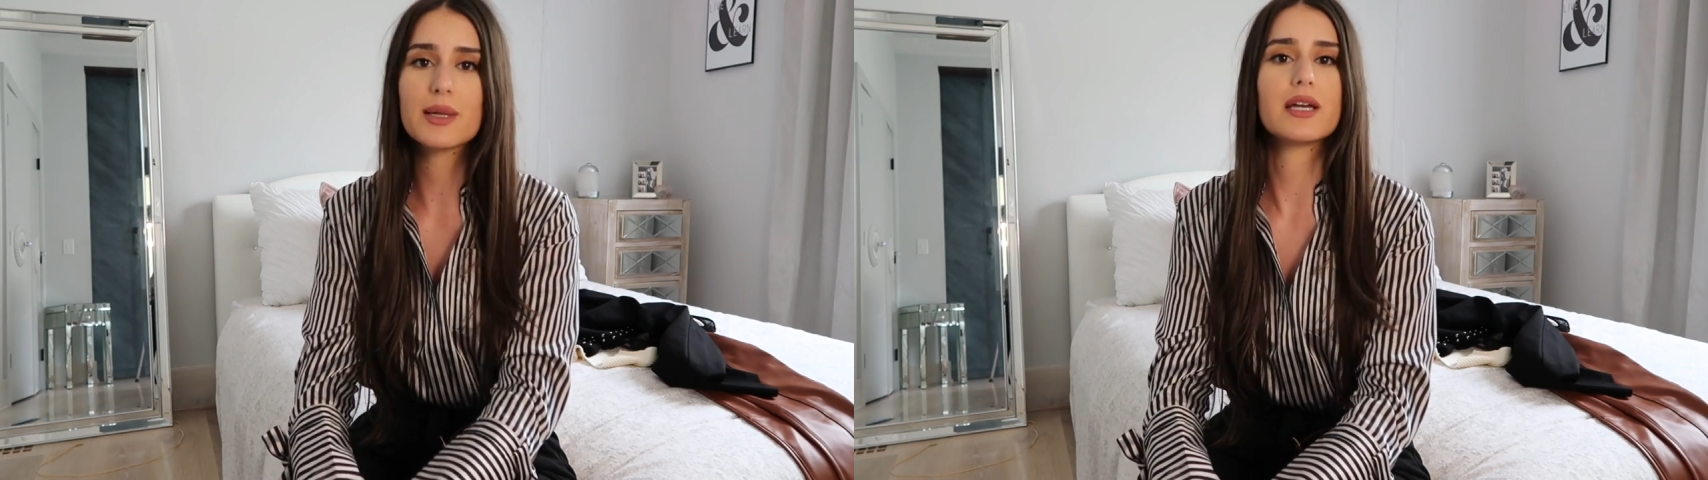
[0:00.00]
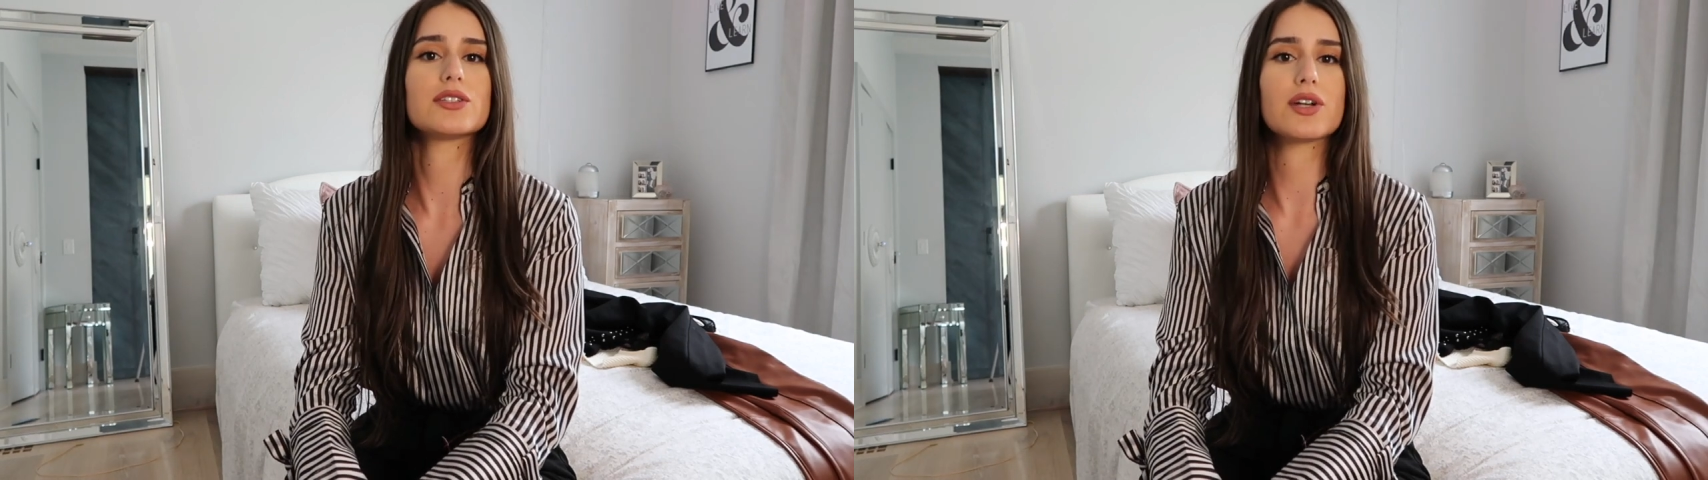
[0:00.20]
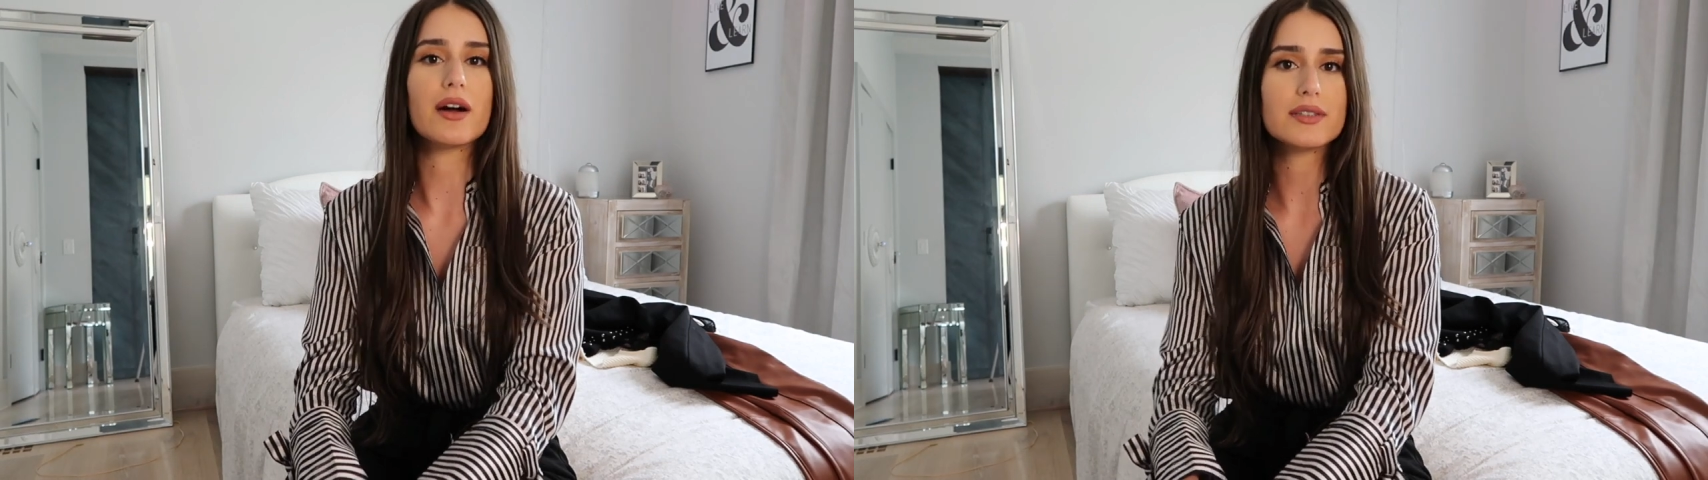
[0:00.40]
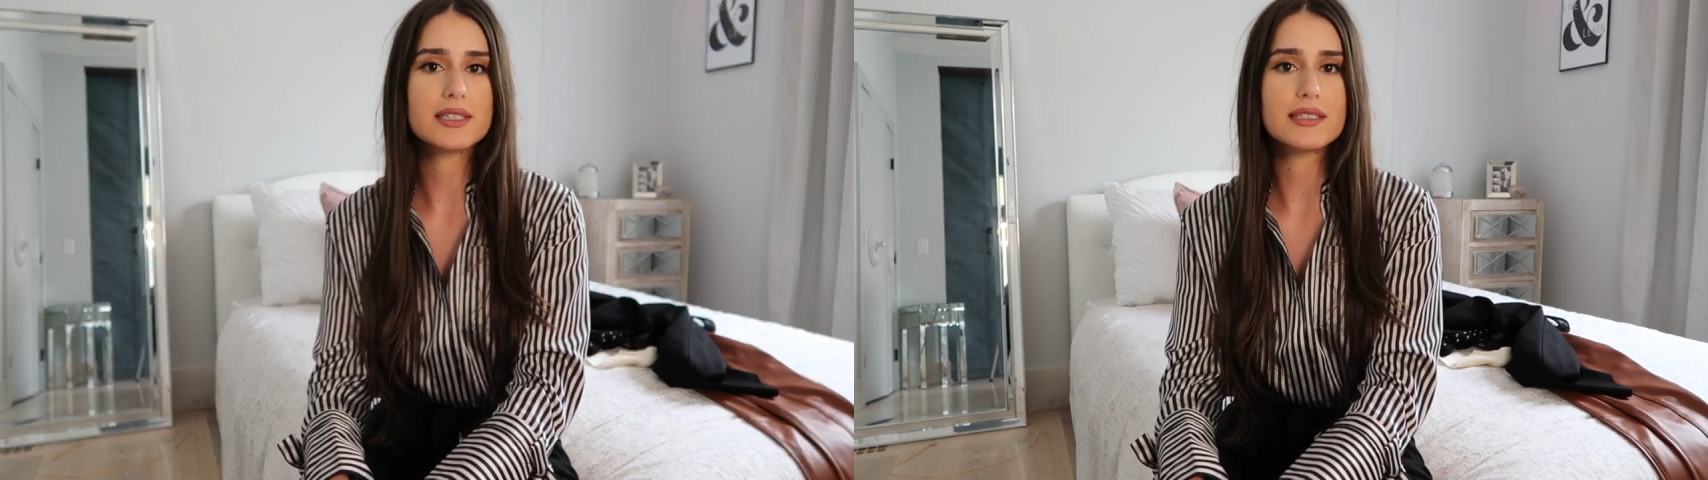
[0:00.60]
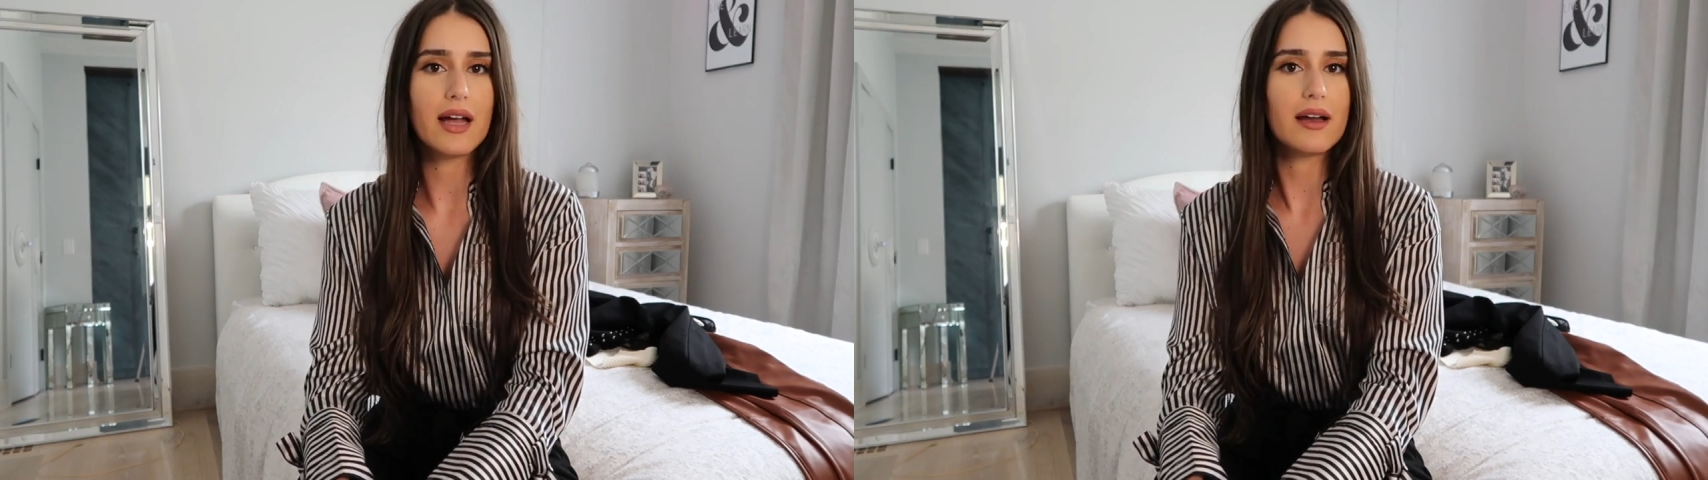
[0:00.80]
because you're
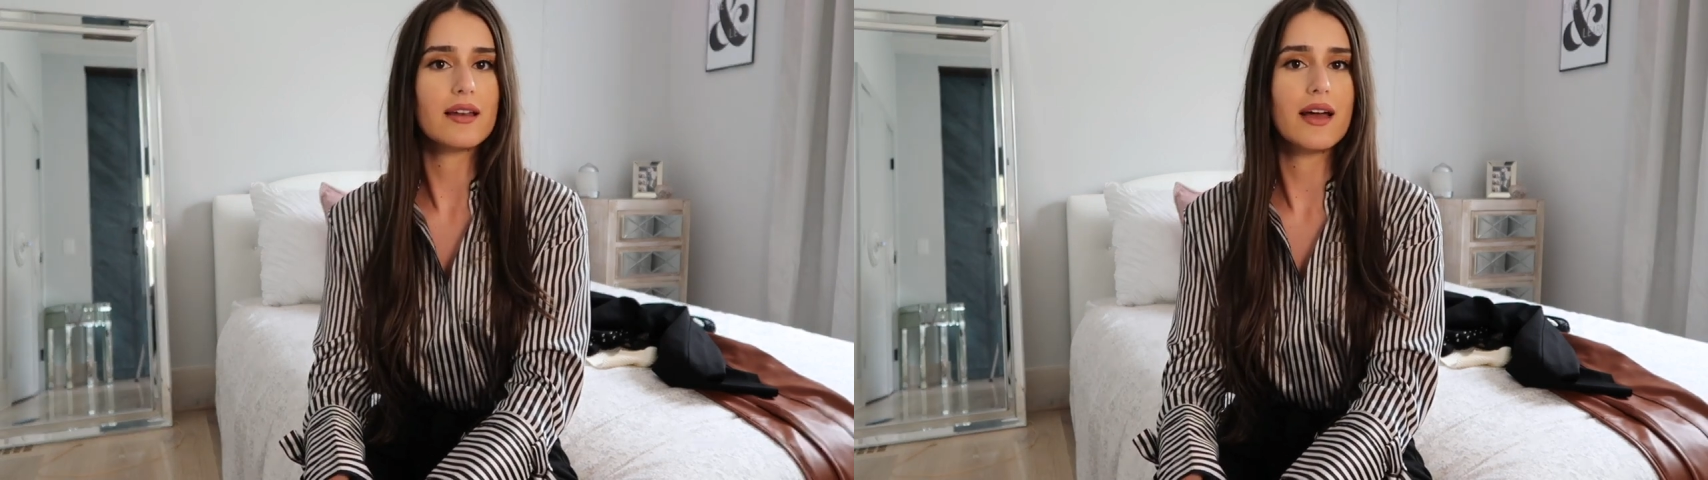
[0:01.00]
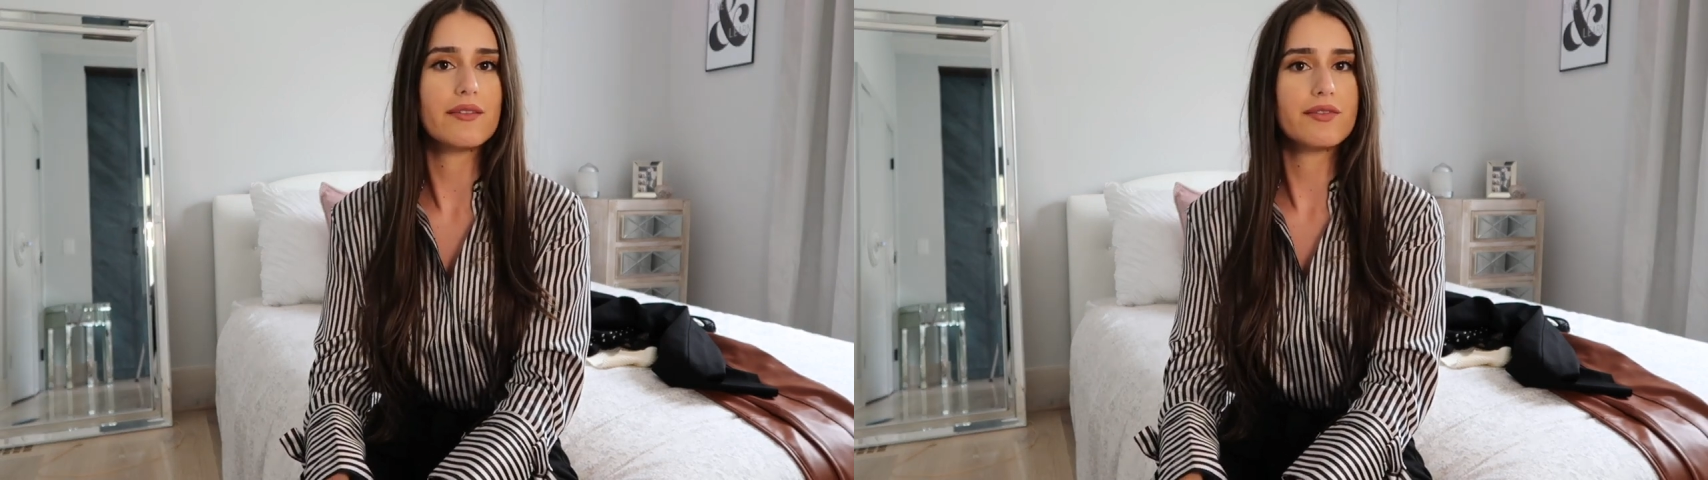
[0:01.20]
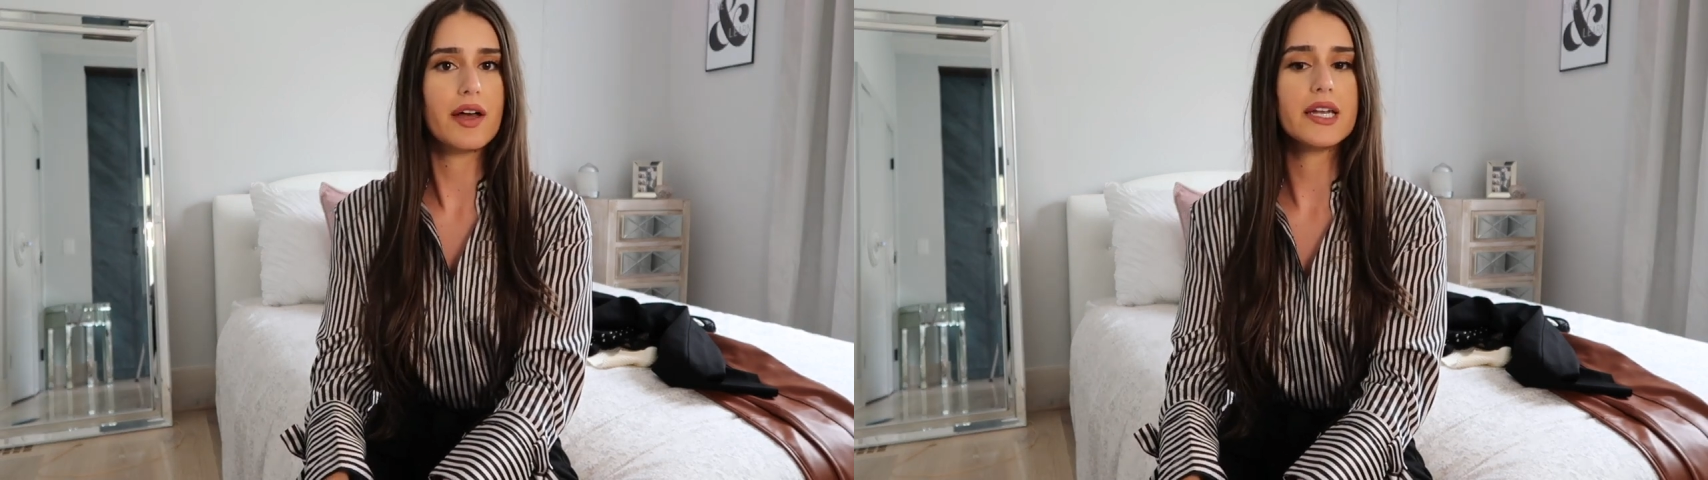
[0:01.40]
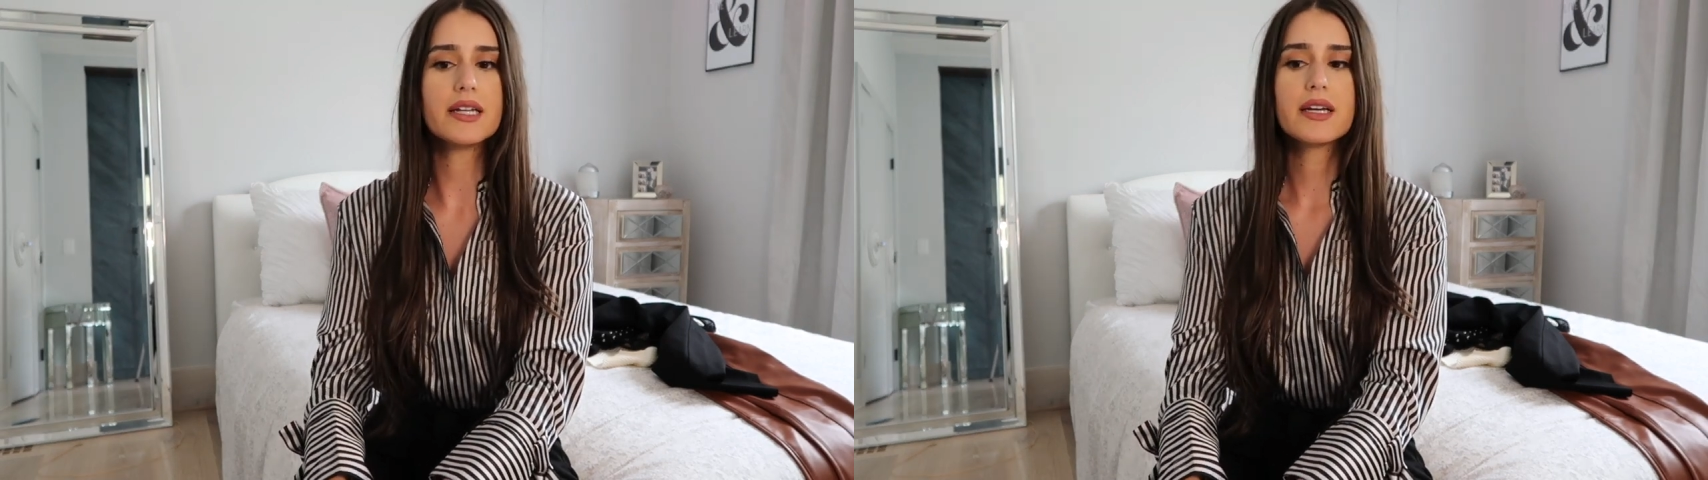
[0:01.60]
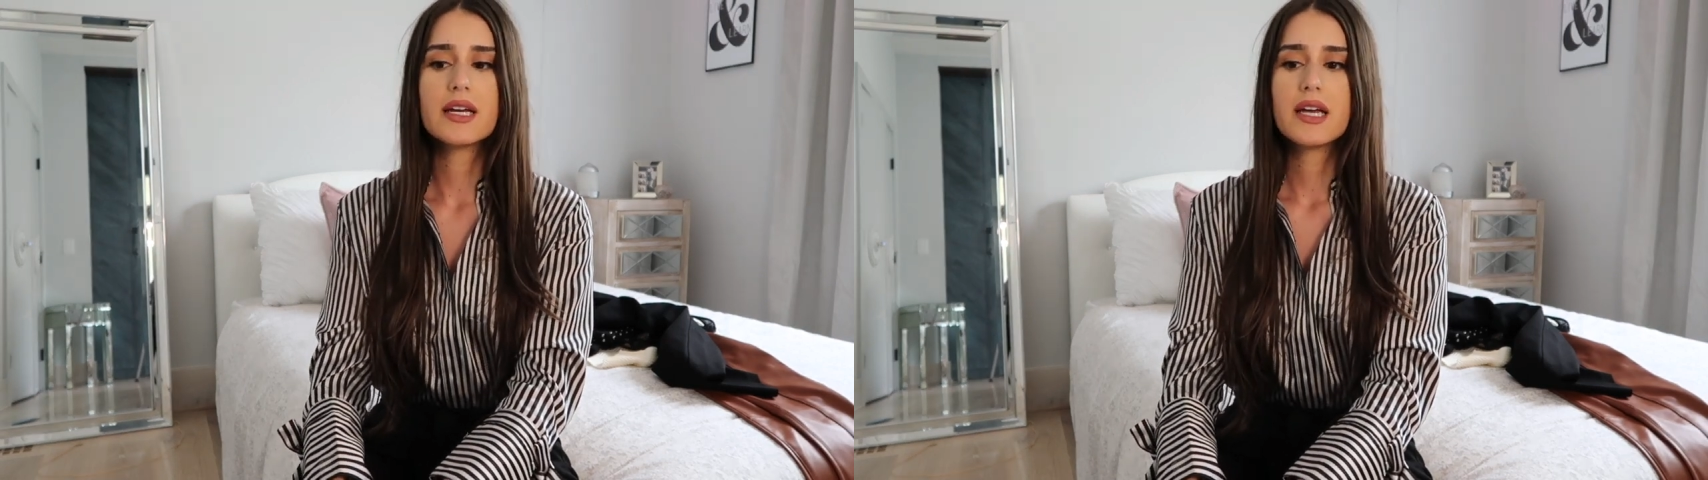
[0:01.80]
obviously not gonna have
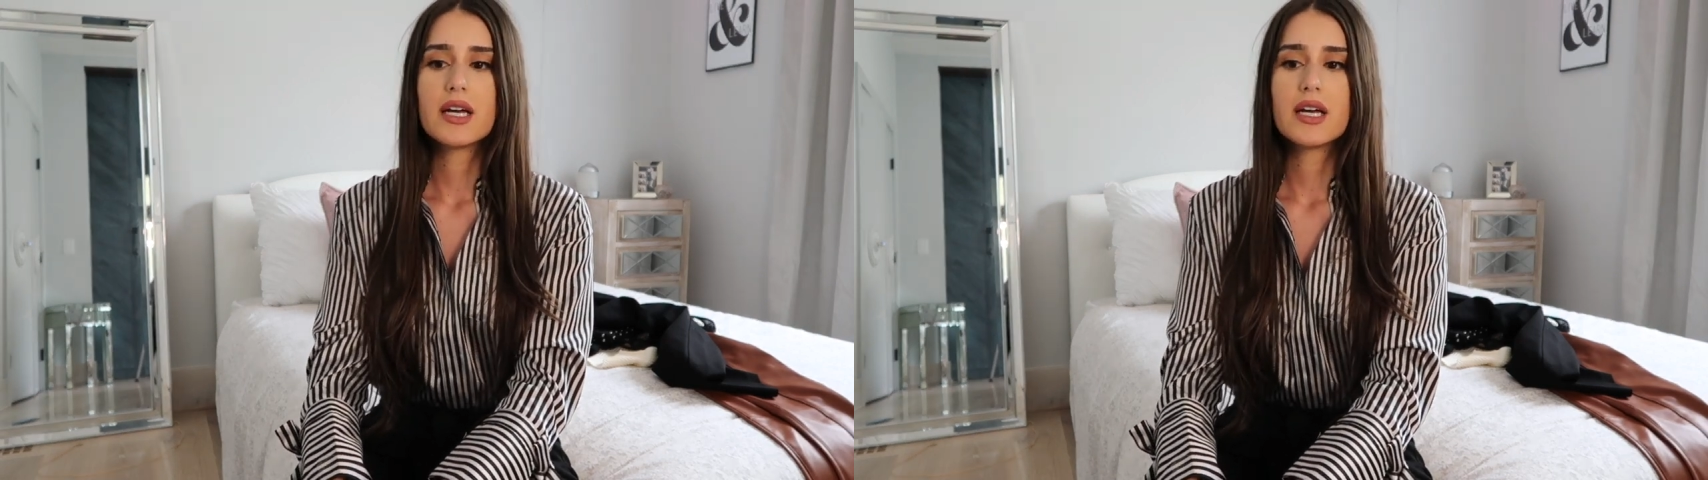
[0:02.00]
fun.